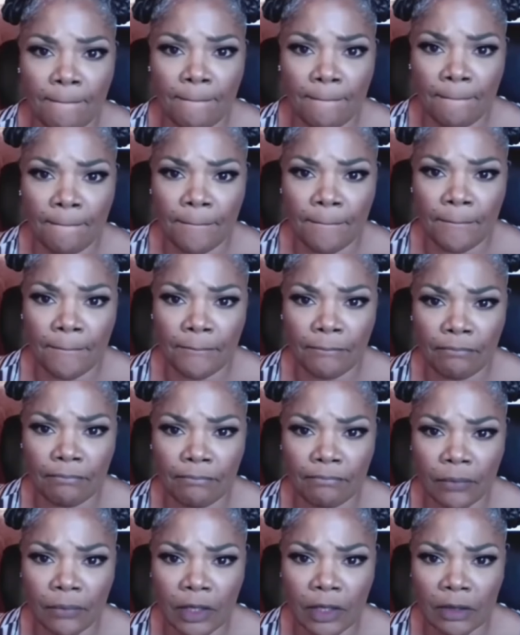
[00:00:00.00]

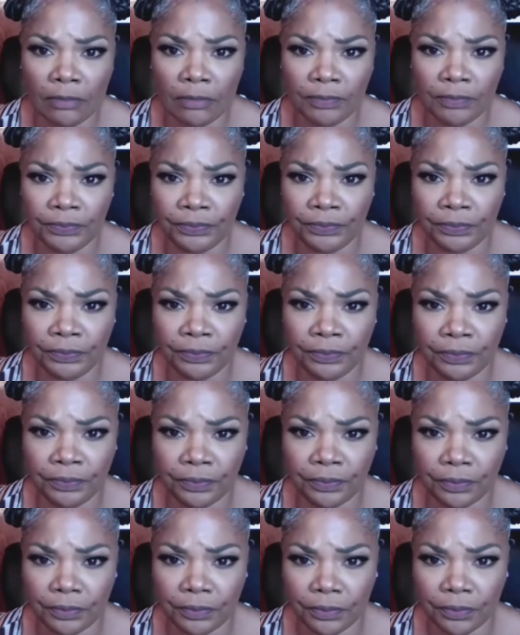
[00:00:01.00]

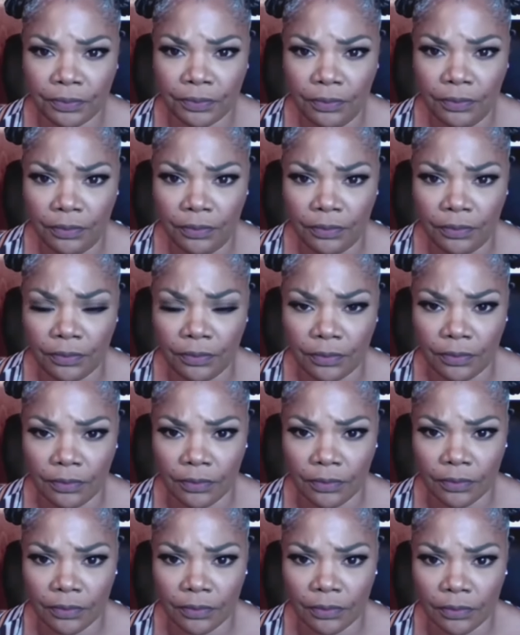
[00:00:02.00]

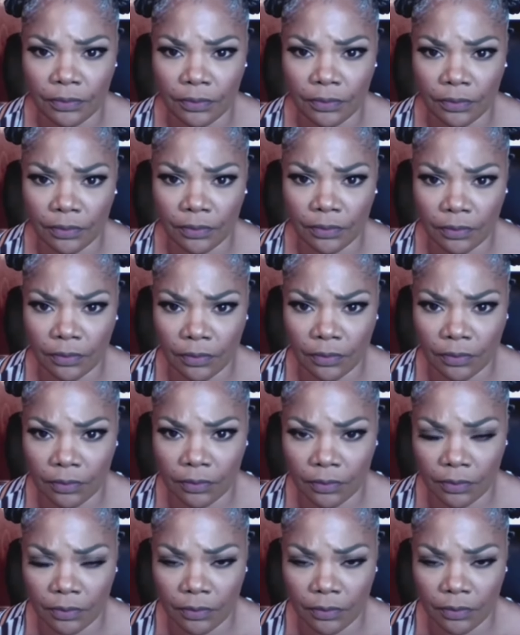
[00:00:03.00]

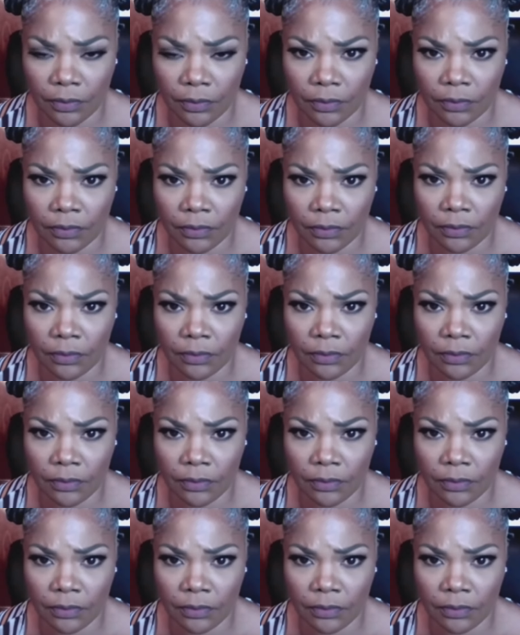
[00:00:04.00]
(not speaking)